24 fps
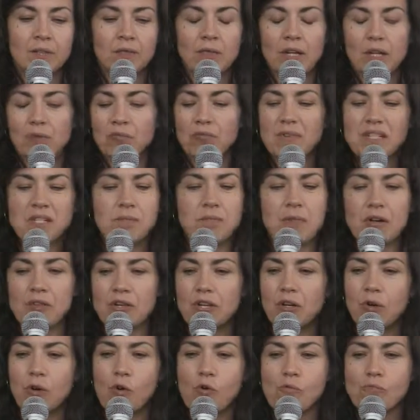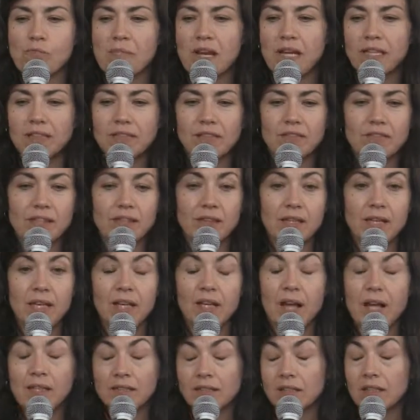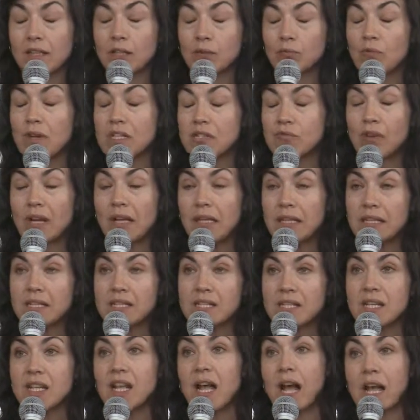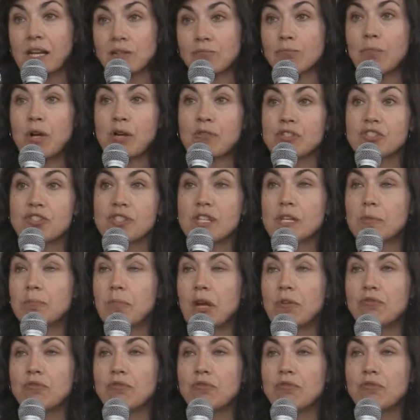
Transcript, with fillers: Well, it was very homemade, everything, and it was really easy and very cheap.